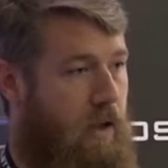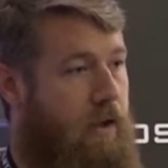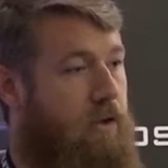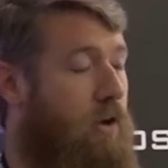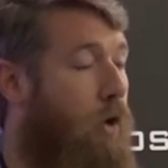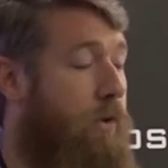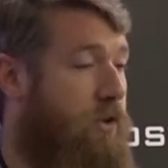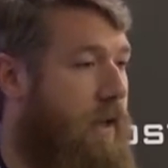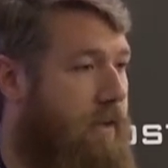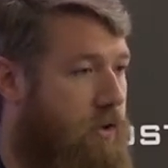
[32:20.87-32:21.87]
and you know
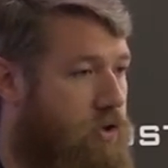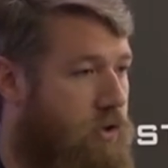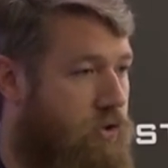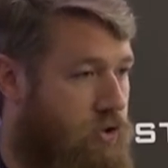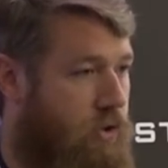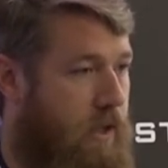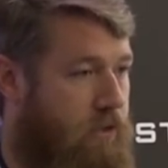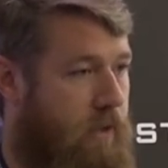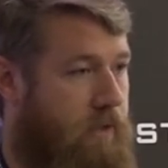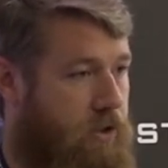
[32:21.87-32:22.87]
which states it should and should not
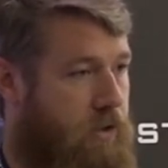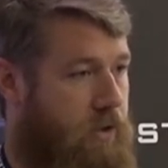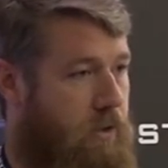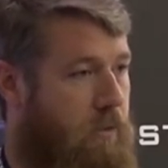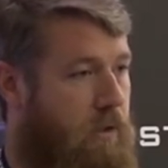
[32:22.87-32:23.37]
transition to.